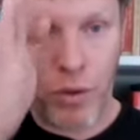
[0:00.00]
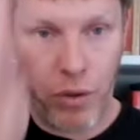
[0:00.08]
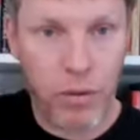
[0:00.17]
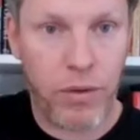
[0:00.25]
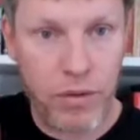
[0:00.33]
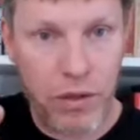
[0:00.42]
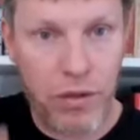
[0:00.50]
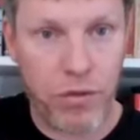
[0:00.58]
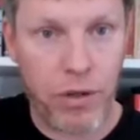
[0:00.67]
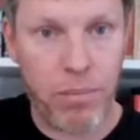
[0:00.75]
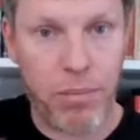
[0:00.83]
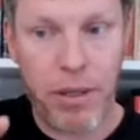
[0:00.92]
cut the
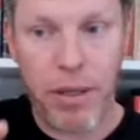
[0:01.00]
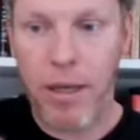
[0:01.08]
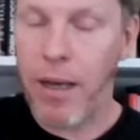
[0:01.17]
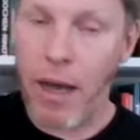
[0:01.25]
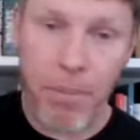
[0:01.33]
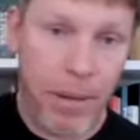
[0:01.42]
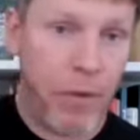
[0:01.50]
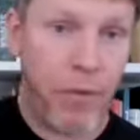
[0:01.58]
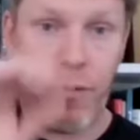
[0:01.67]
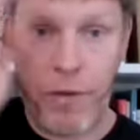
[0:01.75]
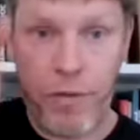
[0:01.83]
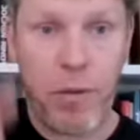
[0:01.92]
teardrop about
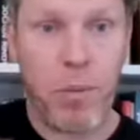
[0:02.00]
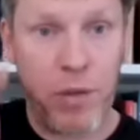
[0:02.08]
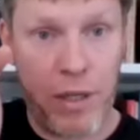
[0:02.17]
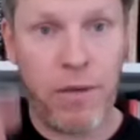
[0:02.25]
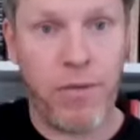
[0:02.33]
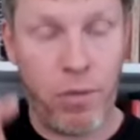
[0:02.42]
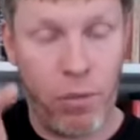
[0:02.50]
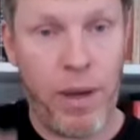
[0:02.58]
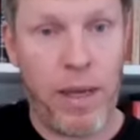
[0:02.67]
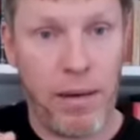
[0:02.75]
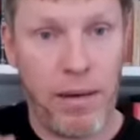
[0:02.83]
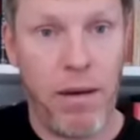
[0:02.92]
50% of the
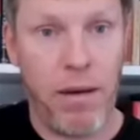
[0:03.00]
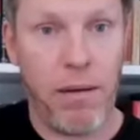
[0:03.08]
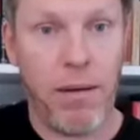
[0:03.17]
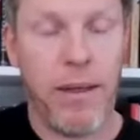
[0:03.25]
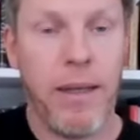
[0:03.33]
way along